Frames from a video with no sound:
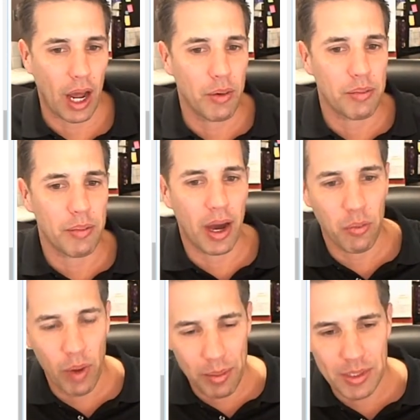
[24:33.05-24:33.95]
I want my
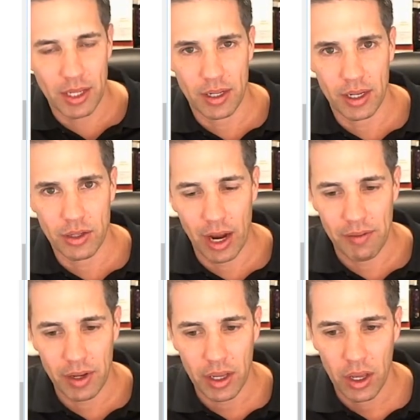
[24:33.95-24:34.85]
website to get
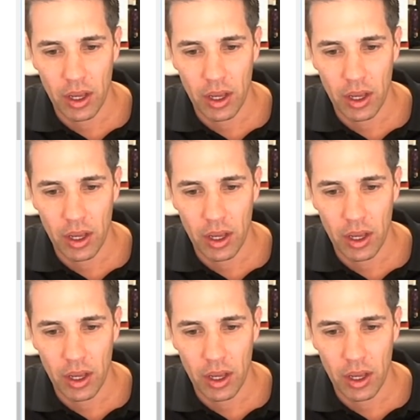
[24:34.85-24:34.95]
traffic.